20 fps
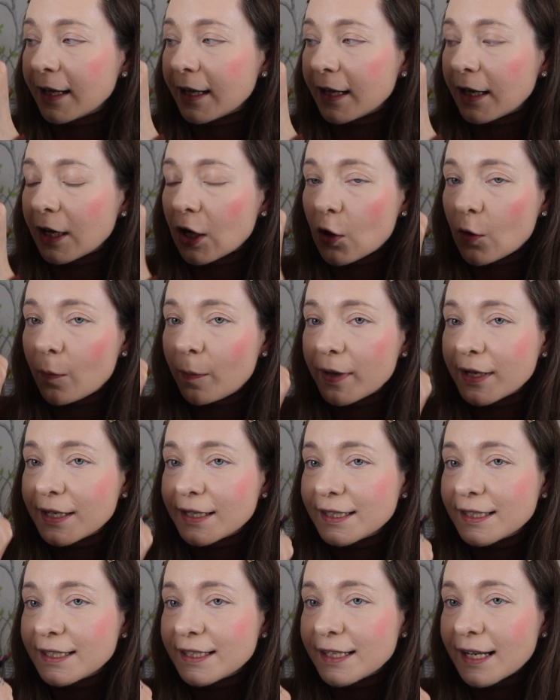it
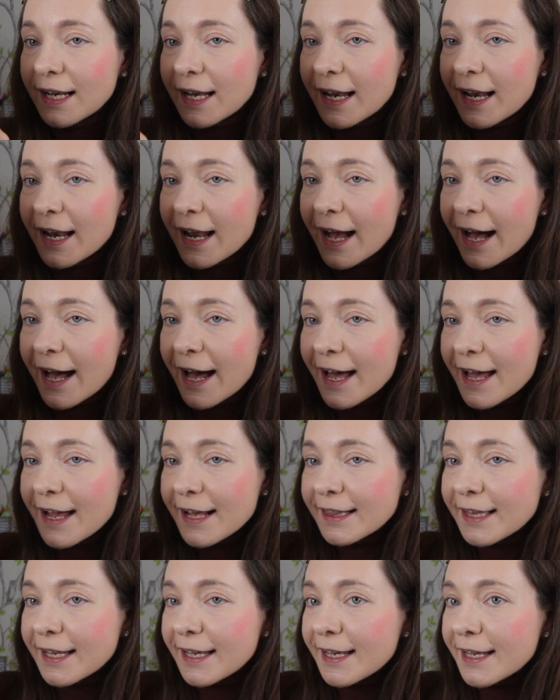opens
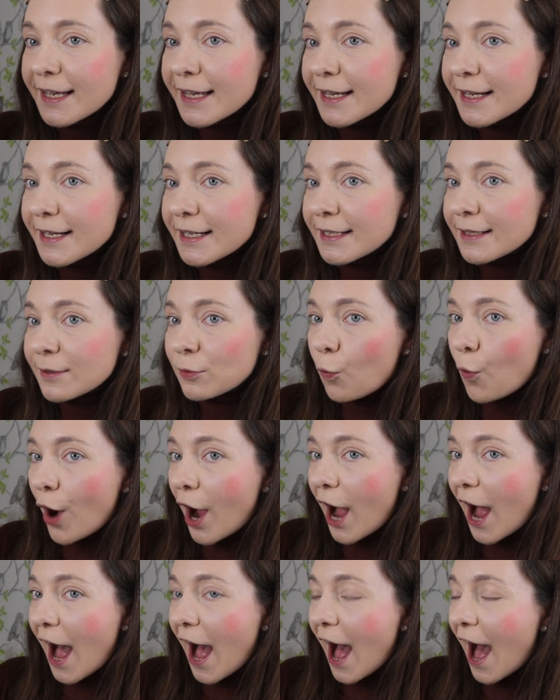like this.
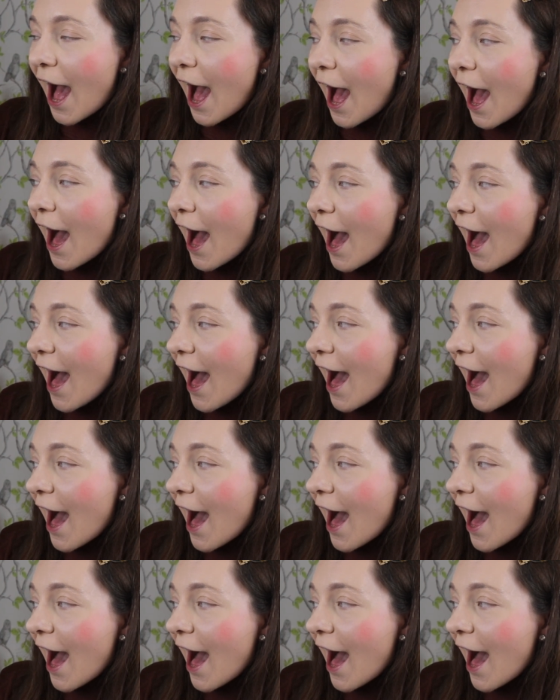Wow!